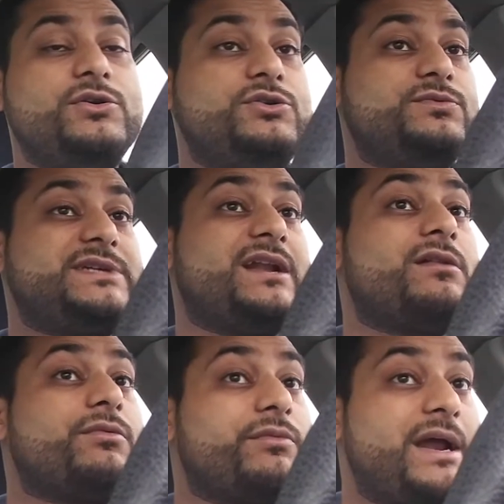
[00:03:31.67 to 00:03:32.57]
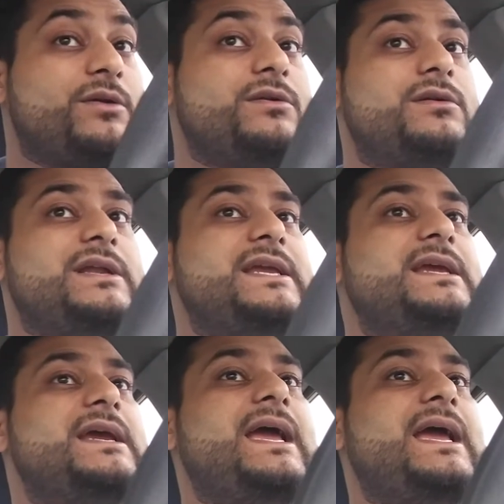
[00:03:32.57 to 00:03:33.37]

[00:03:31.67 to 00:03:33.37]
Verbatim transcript: YouTube channel regularly